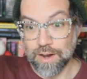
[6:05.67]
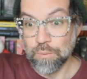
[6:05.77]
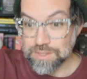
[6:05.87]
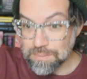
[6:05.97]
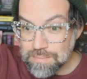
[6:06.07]

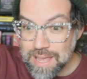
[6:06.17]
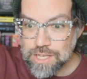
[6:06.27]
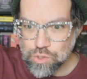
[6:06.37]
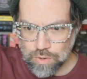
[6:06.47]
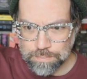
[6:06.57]
And what the
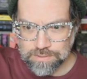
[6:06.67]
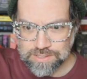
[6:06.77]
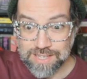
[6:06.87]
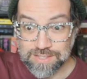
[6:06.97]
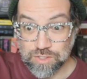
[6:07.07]
maze
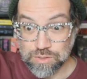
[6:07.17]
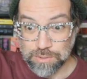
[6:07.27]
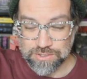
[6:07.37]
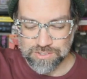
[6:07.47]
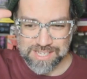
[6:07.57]
represents is
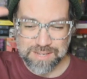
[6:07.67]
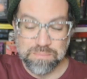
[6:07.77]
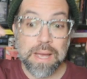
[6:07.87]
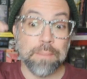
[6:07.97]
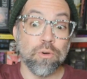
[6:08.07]
brother's like
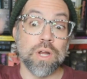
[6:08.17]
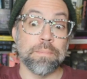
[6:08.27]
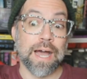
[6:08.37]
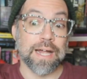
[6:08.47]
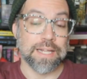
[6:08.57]
memory
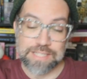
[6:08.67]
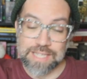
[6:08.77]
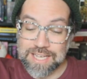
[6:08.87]
palace.